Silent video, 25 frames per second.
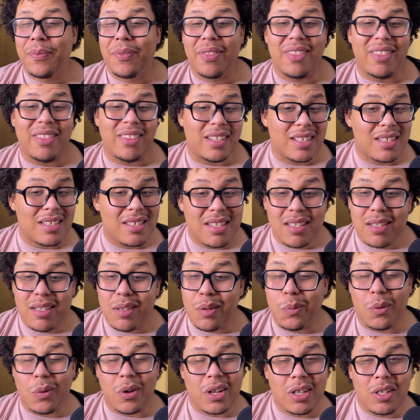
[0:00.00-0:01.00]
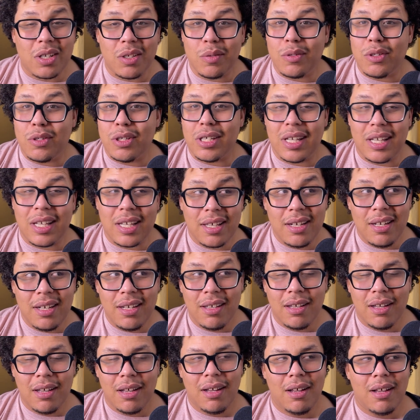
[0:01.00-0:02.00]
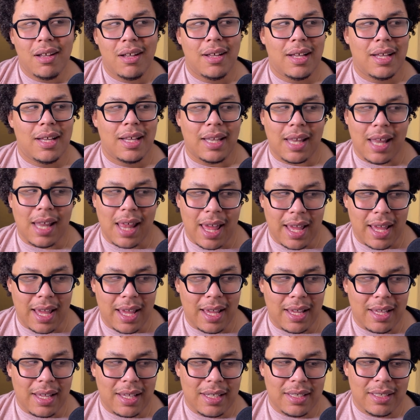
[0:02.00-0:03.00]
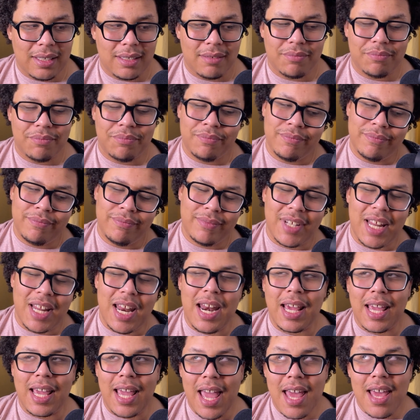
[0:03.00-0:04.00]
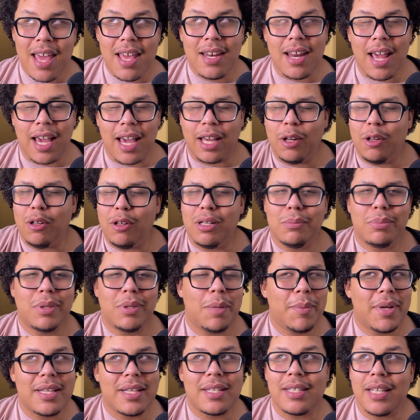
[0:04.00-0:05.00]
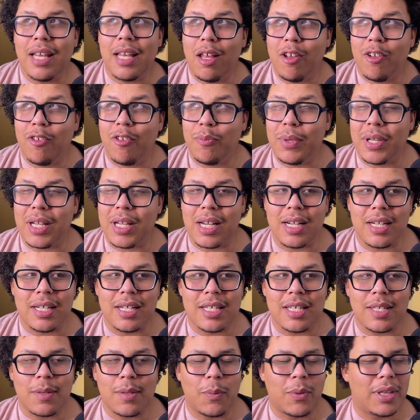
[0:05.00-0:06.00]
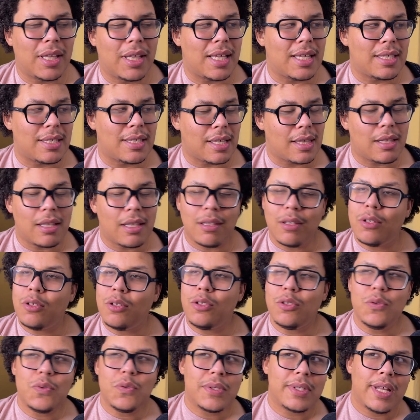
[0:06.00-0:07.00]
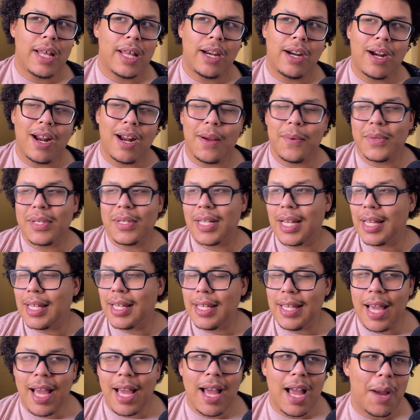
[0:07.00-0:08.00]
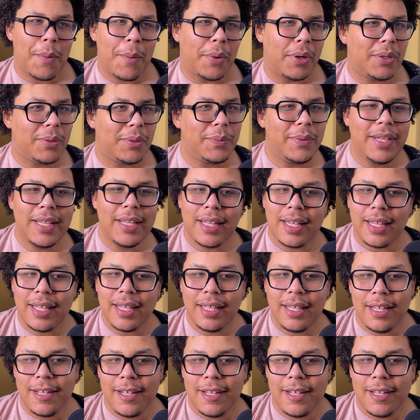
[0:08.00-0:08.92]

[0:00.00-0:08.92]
this is the one you did. Like, and again, I can only blame myself, because when they sent the little newsletter, I was like, yeah, I want to read it.